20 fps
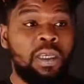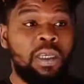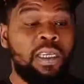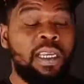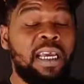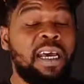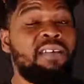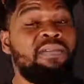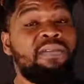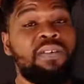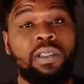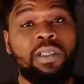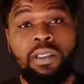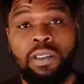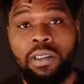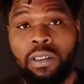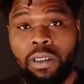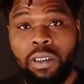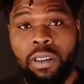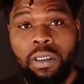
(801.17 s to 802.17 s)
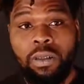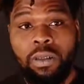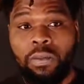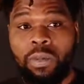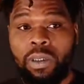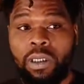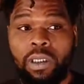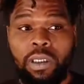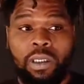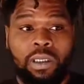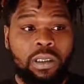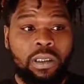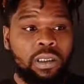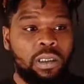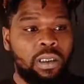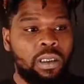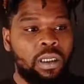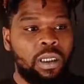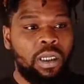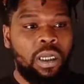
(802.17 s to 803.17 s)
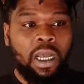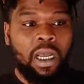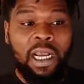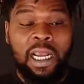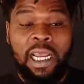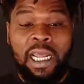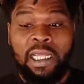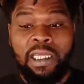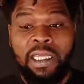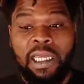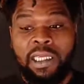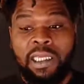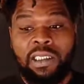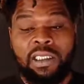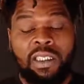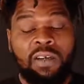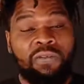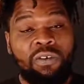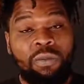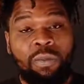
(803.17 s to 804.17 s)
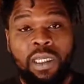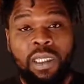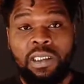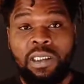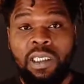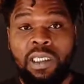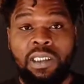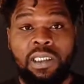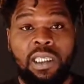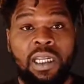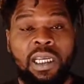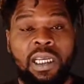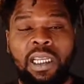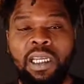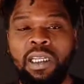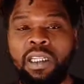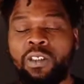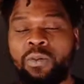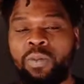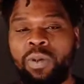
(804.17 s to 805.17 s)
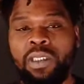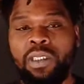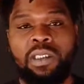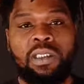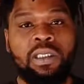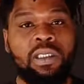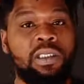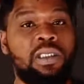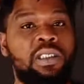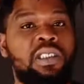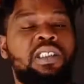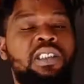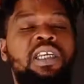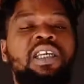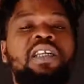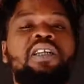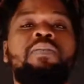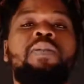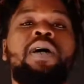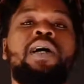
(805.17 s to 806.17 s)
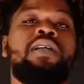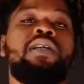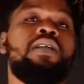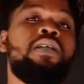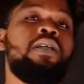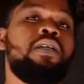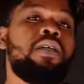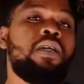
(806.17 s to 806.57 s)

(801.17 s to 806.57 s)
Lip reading: in confidence, because I got a lot of stuff on my chest that I can't express to just anybody.